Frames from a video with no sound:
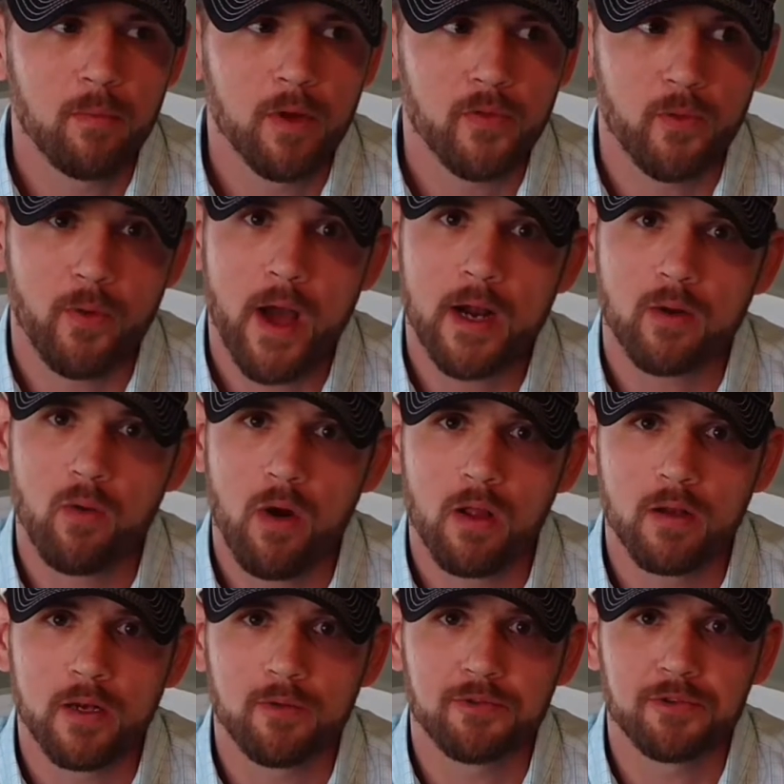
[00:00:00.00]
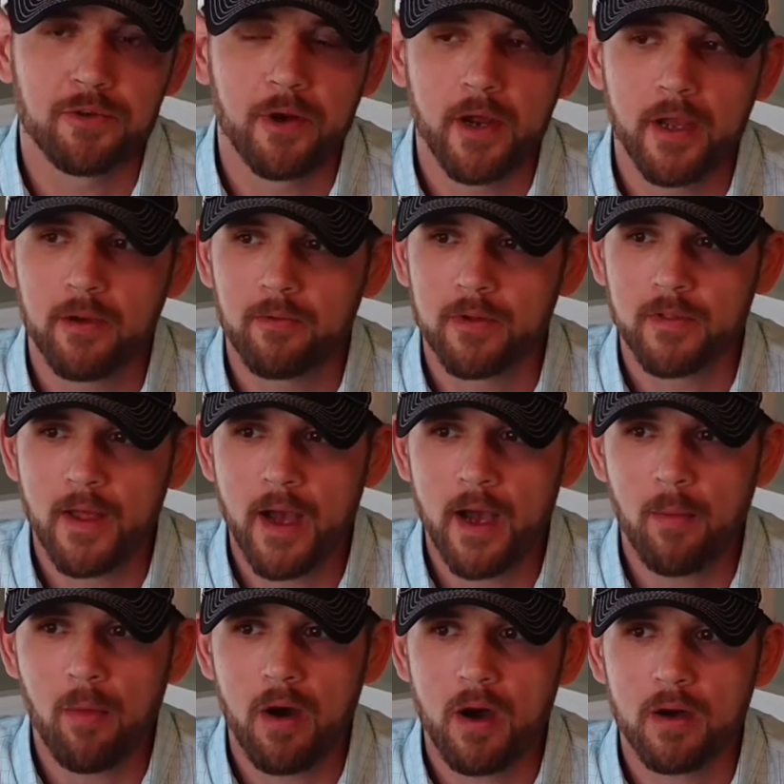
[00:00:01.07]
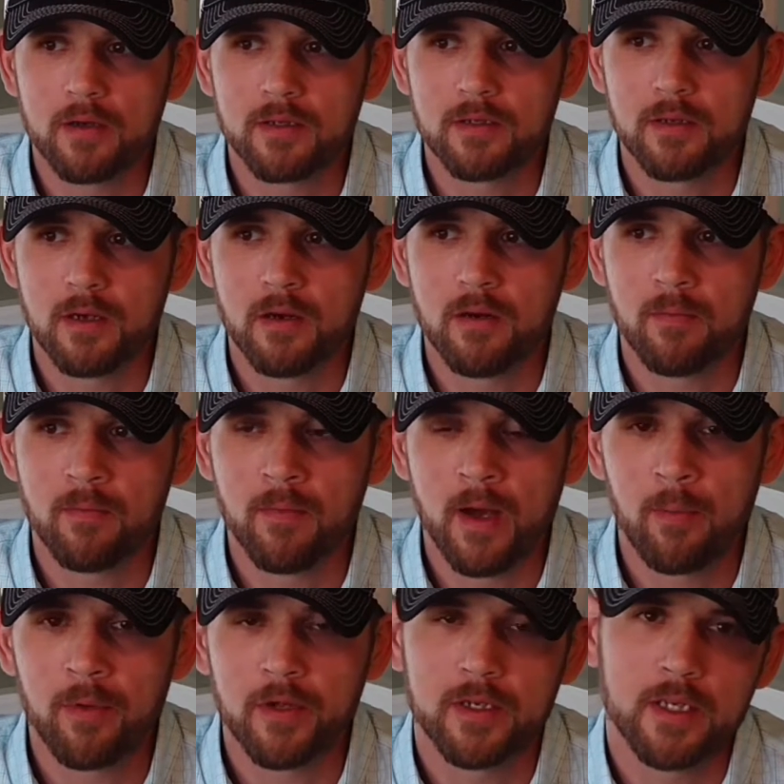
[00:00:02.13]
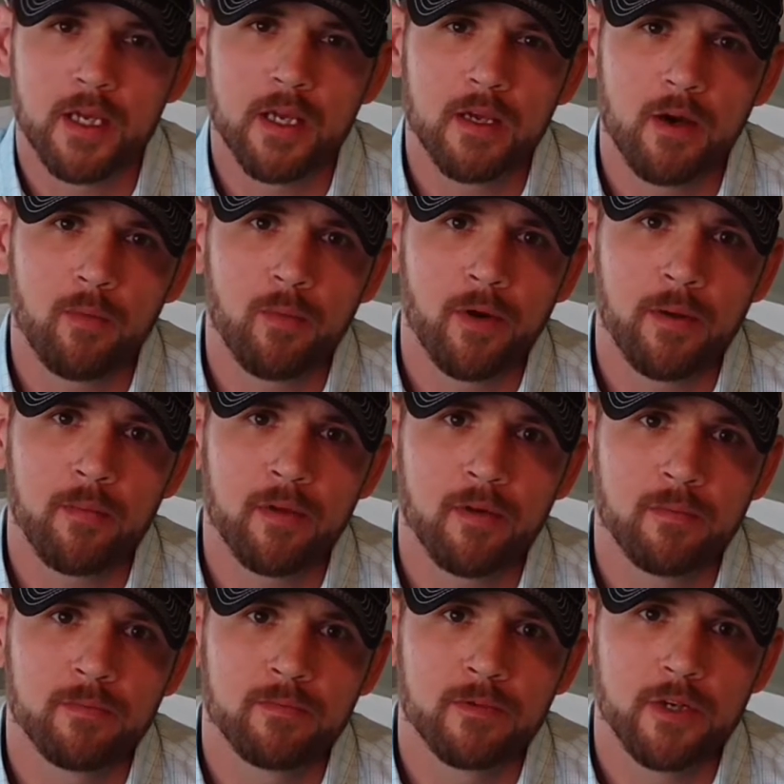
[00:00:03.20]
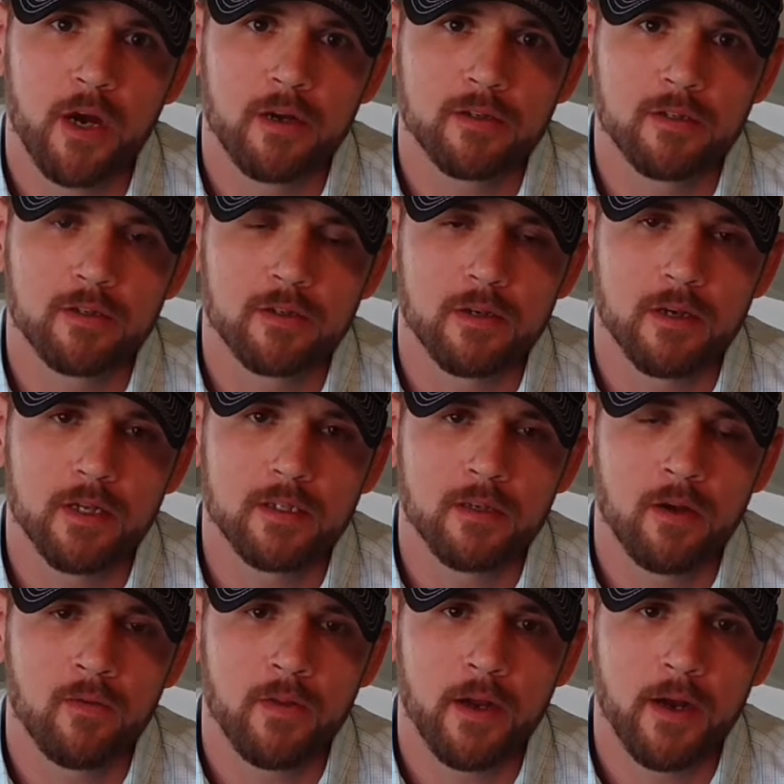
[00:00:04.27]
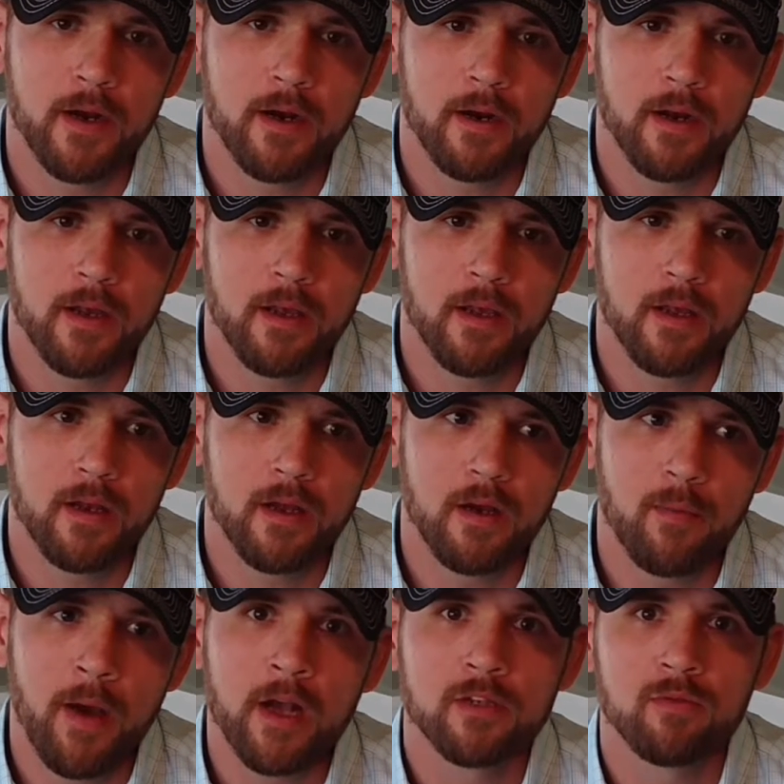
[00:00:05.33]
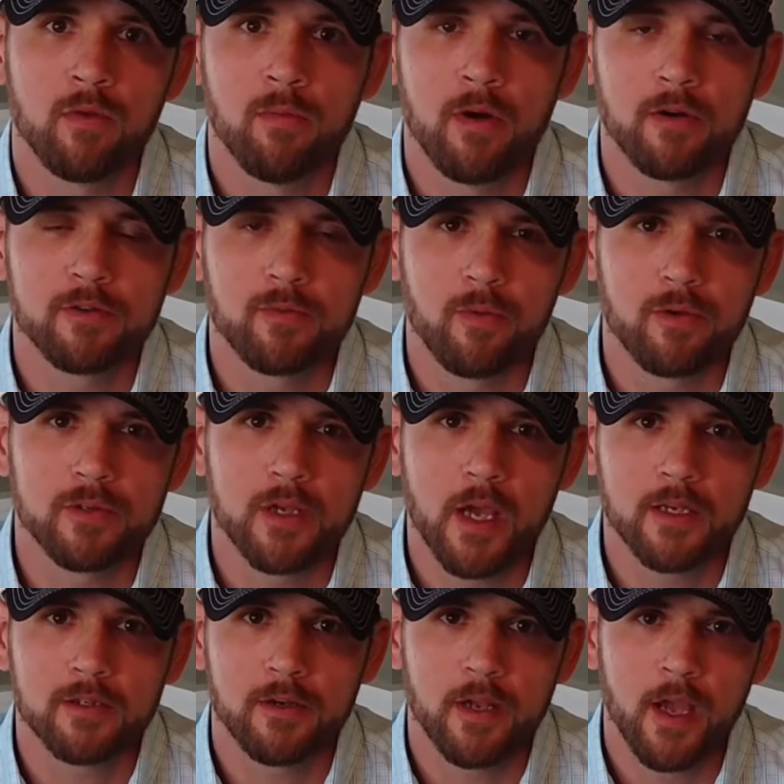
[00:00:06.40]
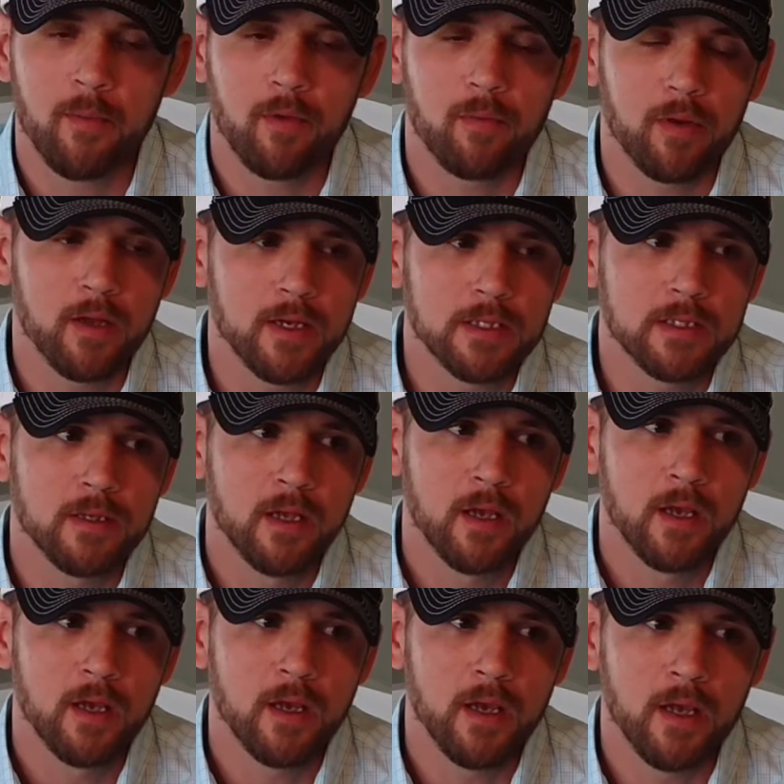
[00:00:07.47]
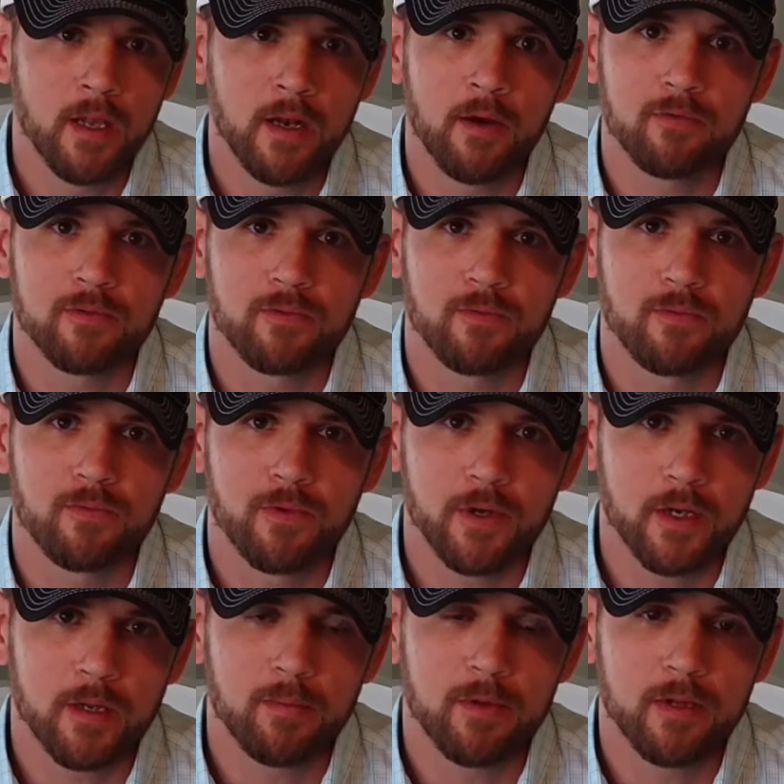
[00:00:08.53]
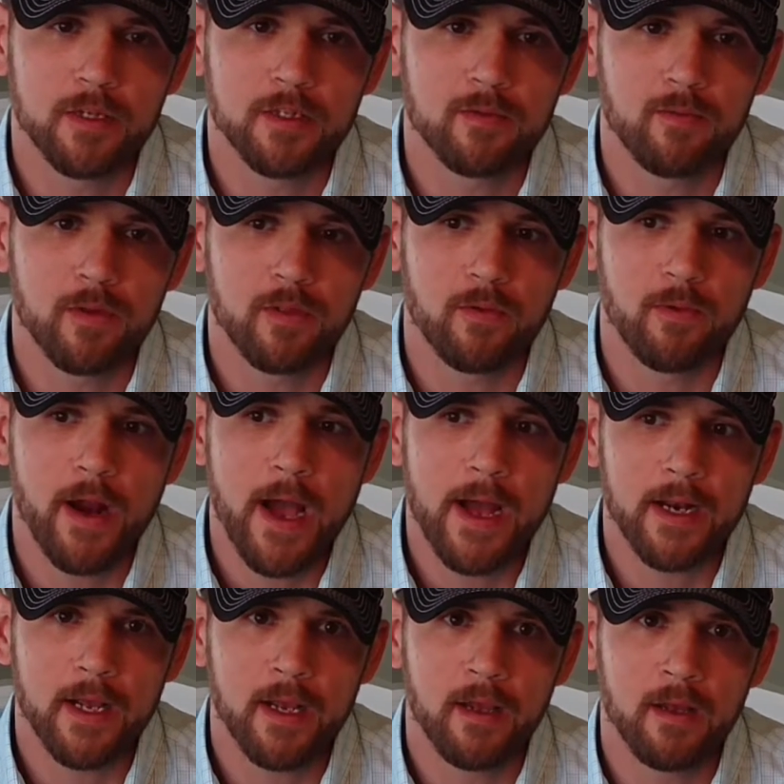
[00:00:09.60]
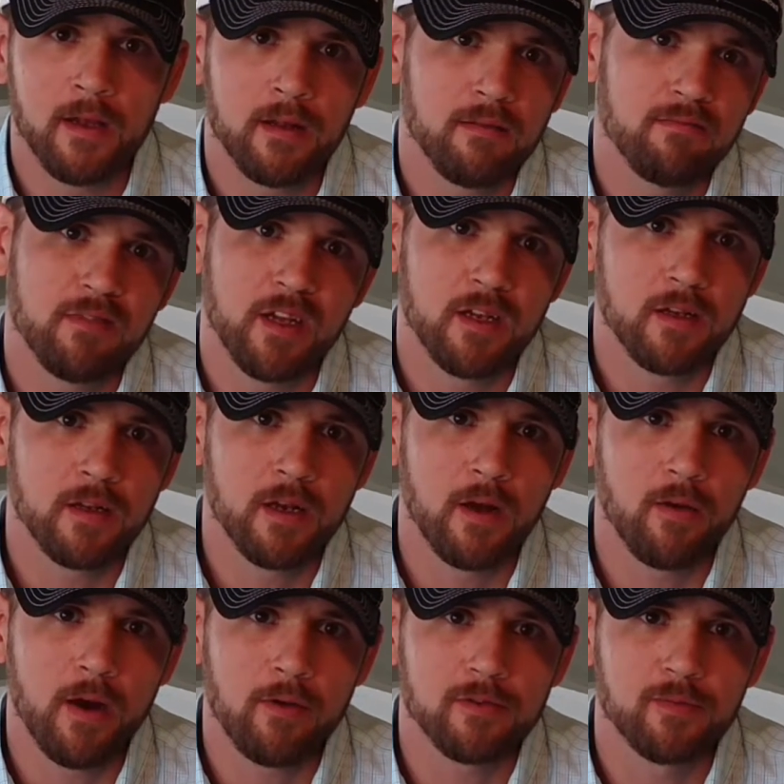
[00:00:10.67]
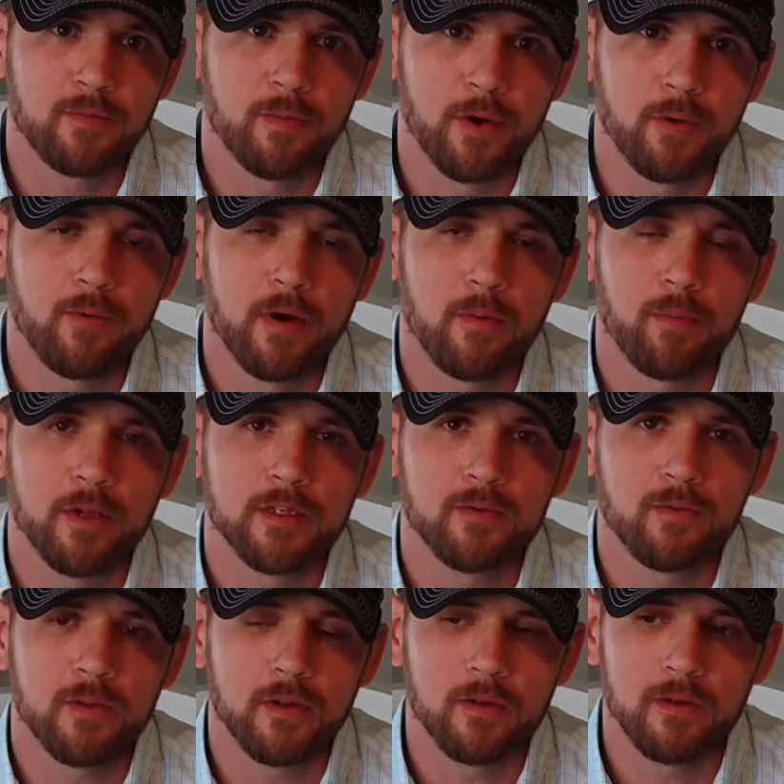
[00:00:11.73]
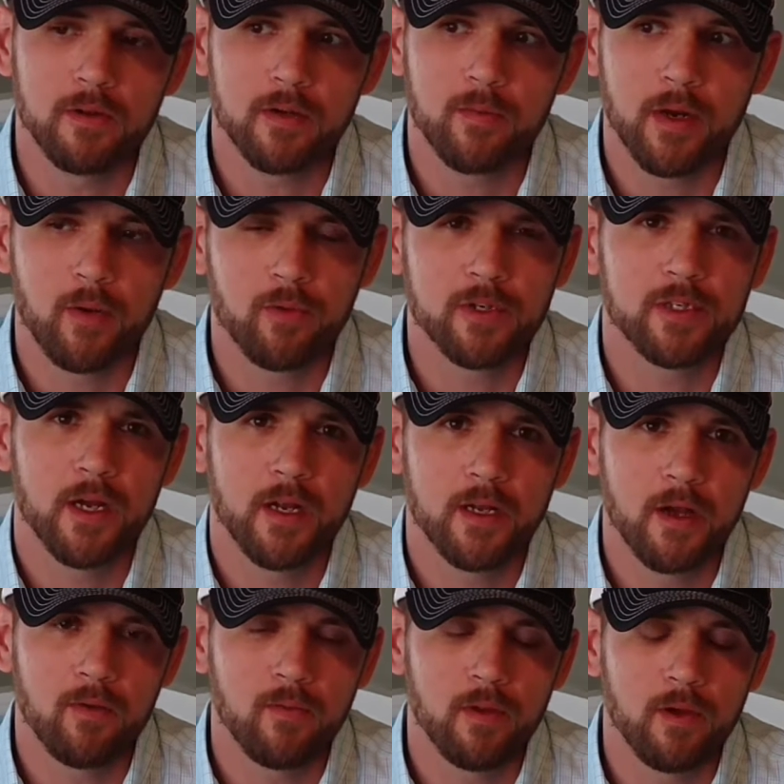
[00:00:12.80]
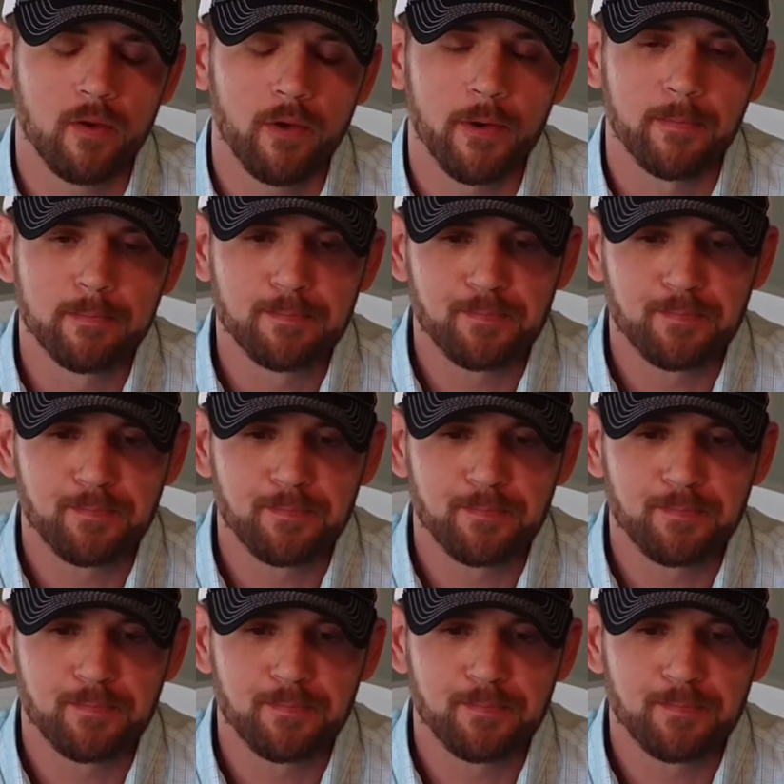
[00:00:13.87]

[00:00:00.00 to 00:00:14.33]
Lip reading: But the ride quality was great with the iBox. I put Kiko Premium shocks and struts on there, and Maximum Motorsports caster camber plates, and I was really pleased with the ride. And you know, I was pretty well pleased with the look, but I wished I had gone lower.